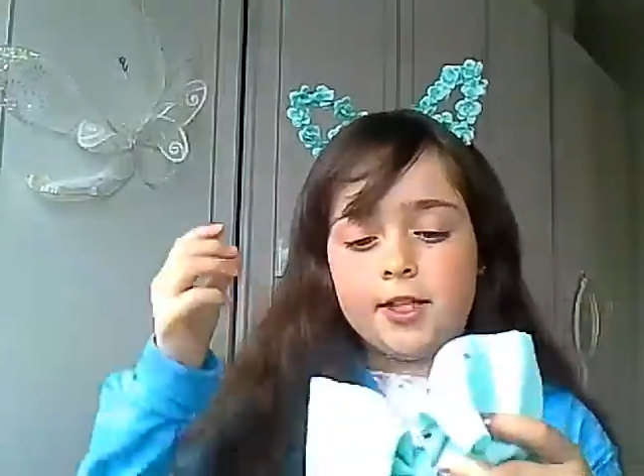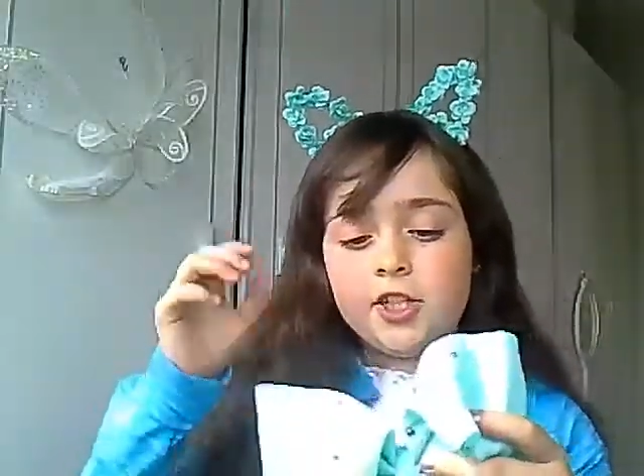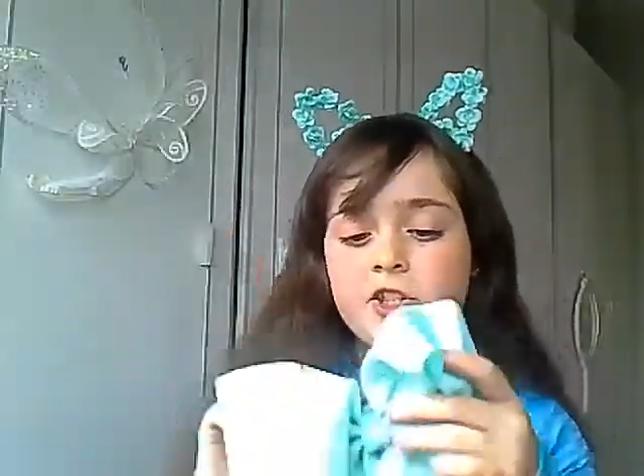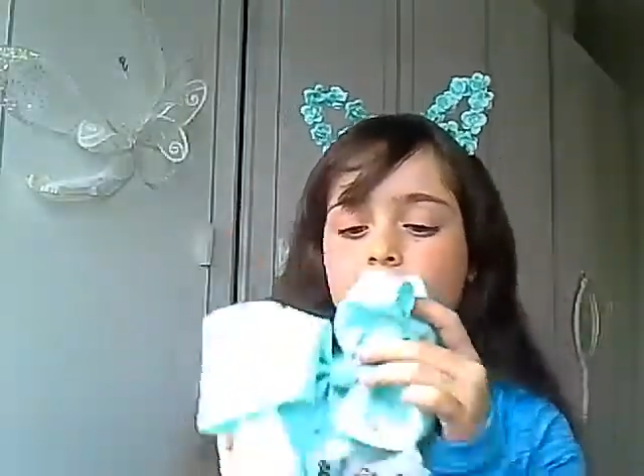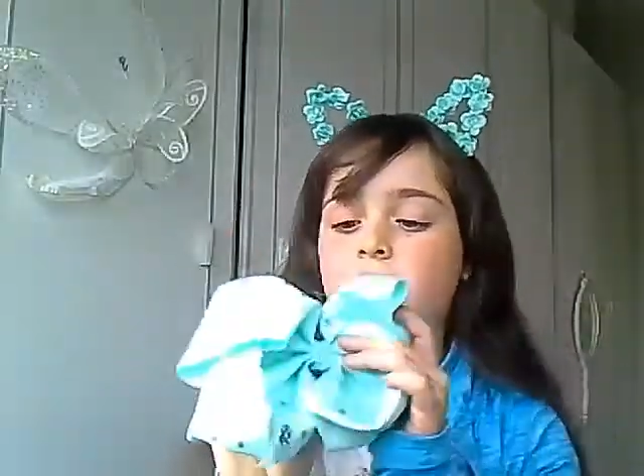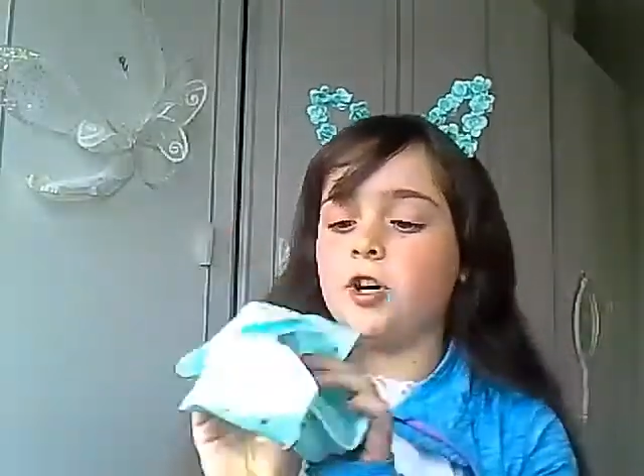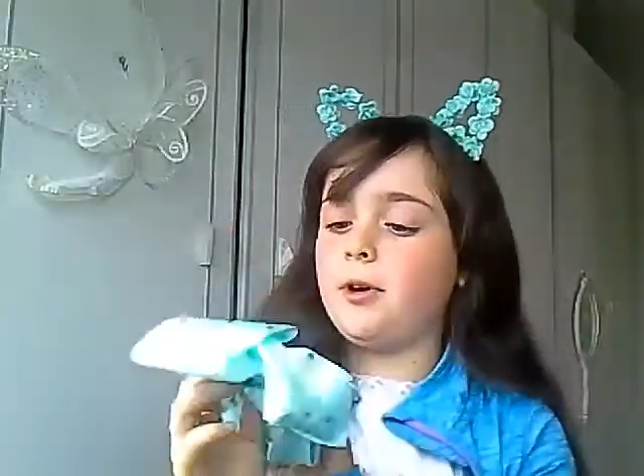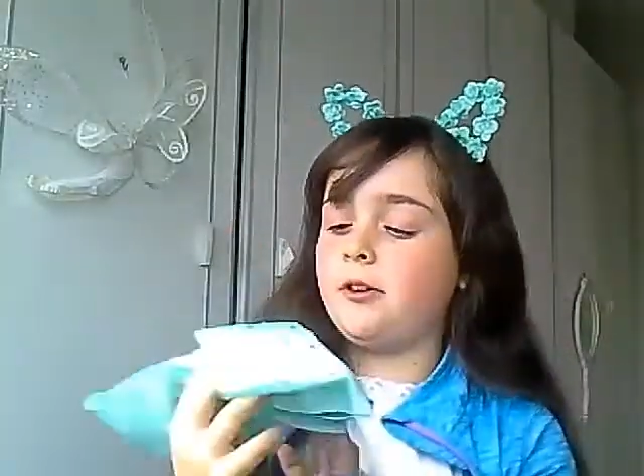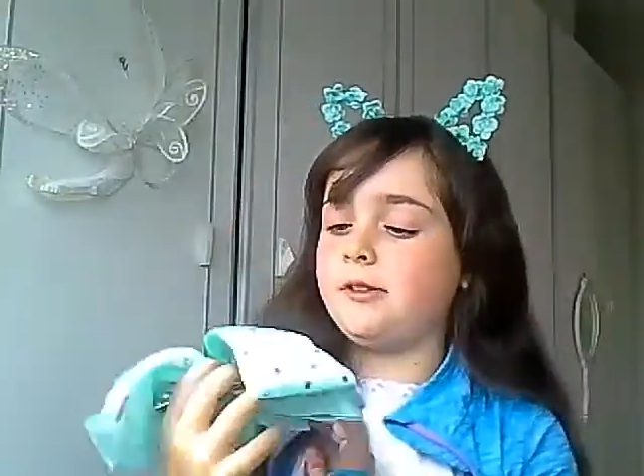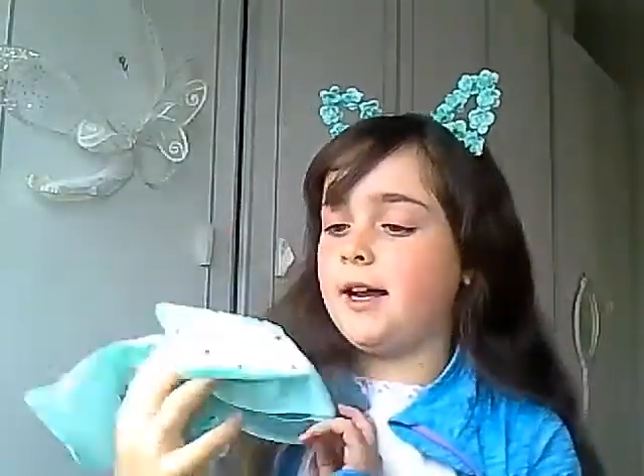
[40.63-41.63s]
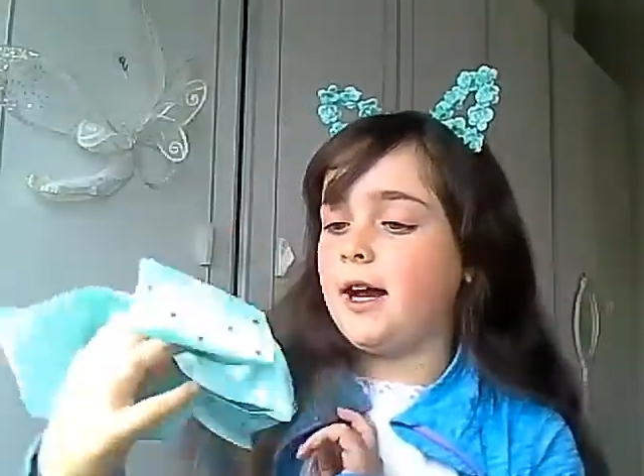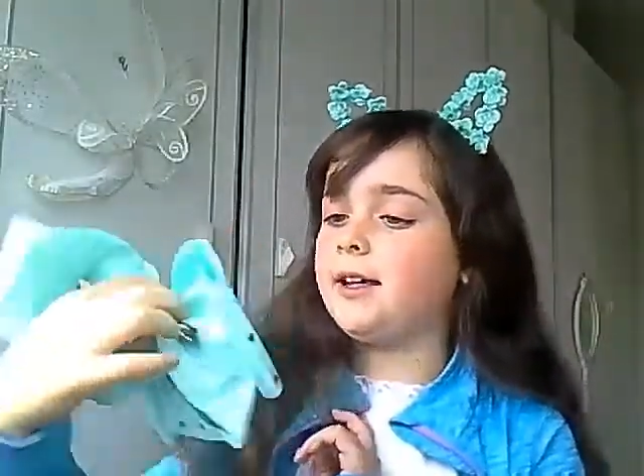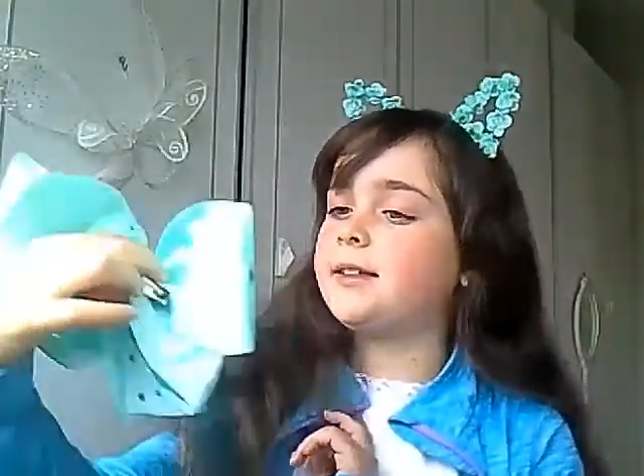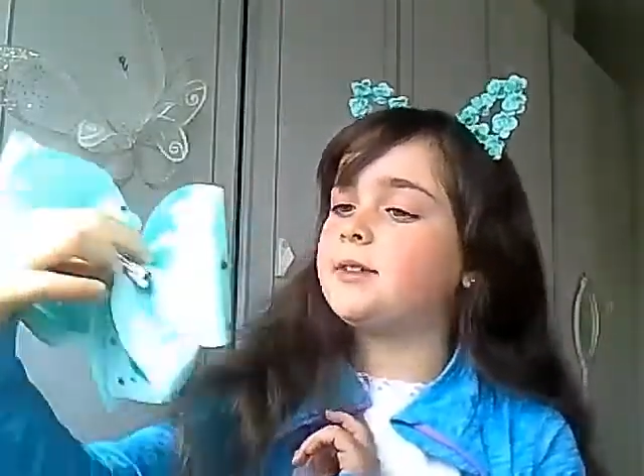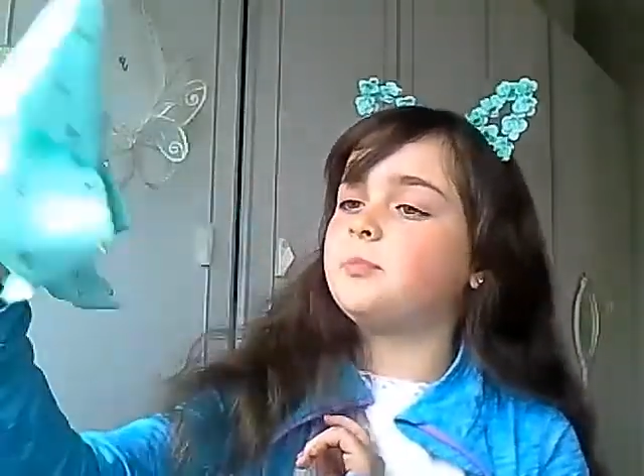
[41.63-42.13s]
This JoJo boat is
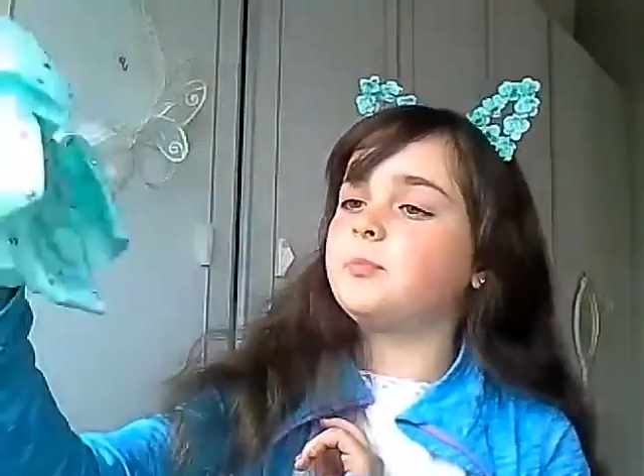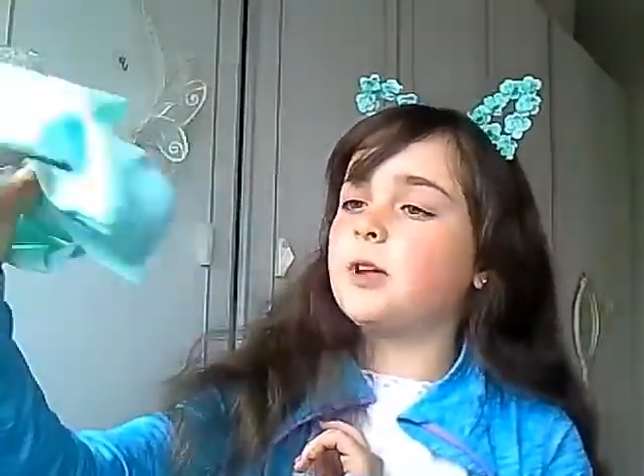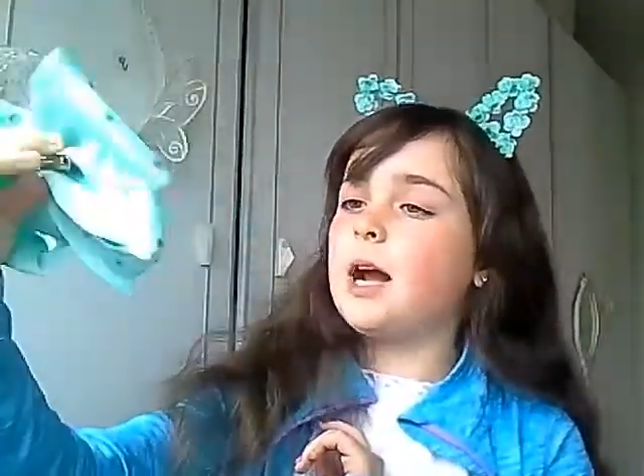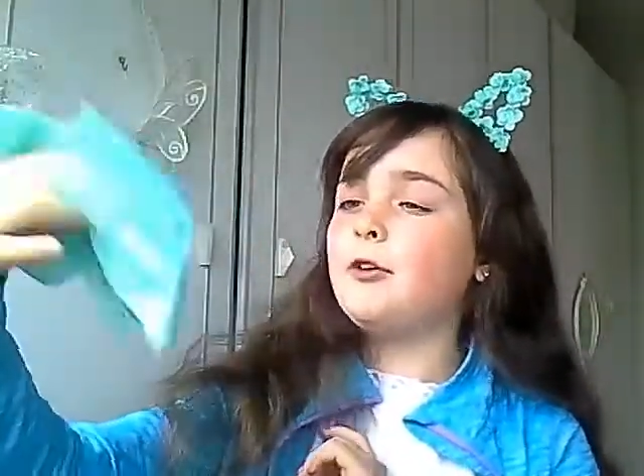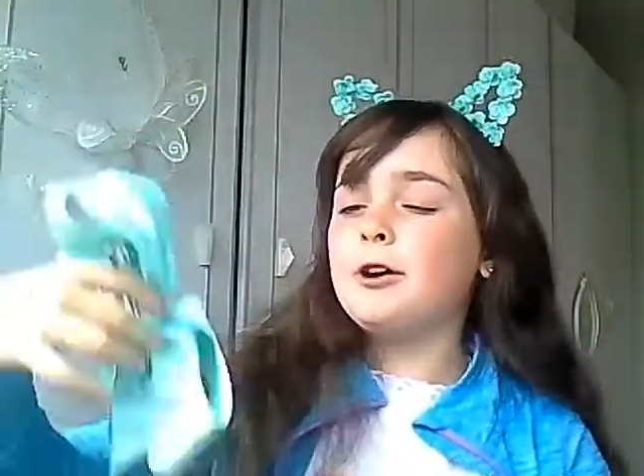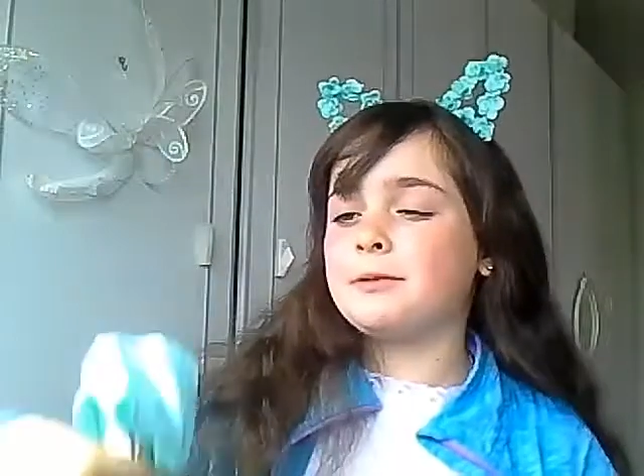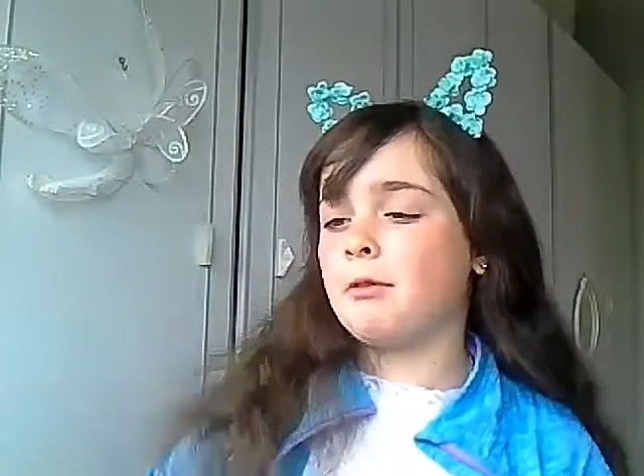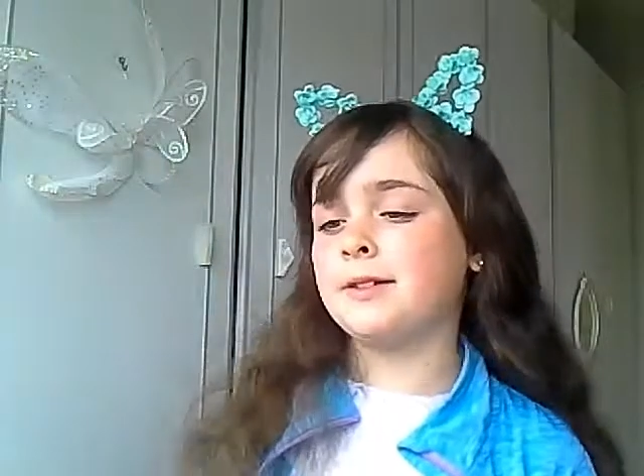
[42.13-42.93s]
nice. I've always